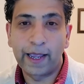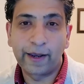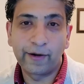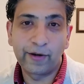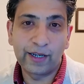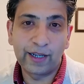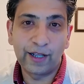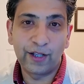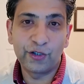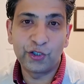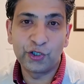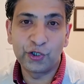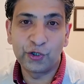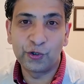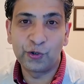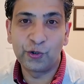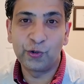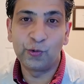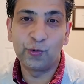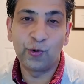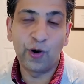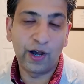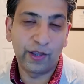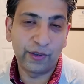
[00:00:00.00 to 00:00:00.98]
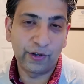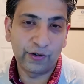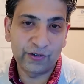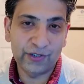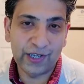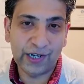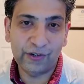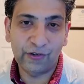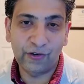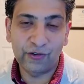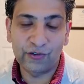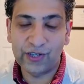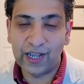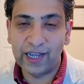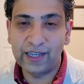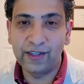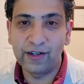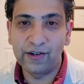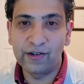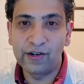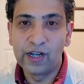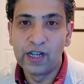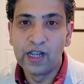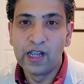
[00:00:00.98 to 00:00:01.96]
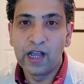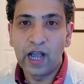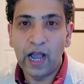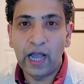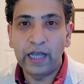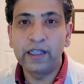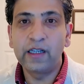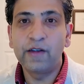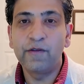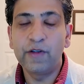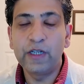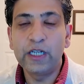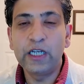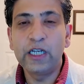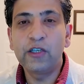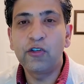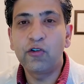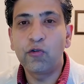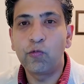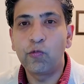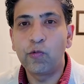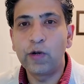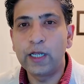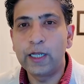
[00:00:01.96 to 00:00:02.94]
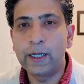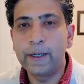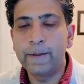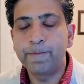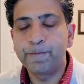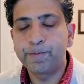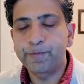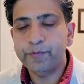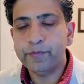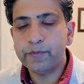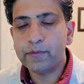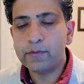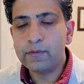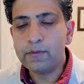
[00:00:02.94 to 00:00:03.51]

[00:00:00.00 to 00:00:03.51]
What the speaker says: agriculture to other sectors either. I think we need to really